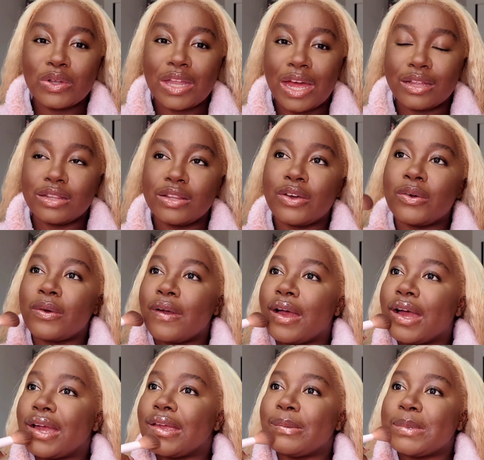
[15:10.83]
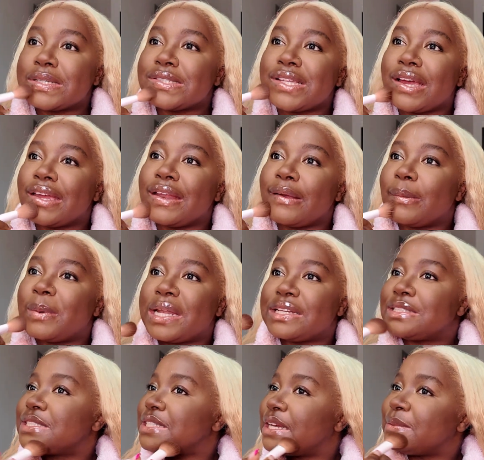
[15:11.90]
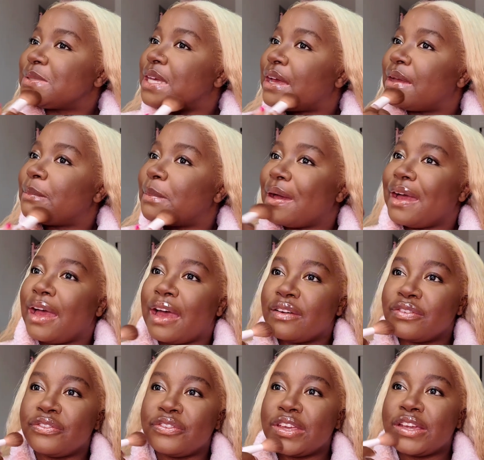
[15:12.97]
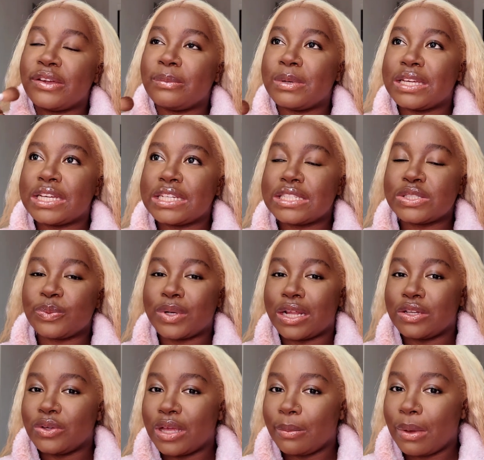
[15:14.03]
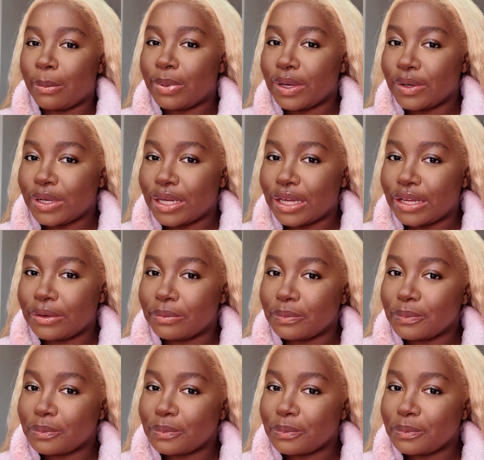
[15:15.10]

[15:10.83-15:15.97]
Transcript: gonna lie though, I am excited, but at the same time, I have fear because when I do get my period,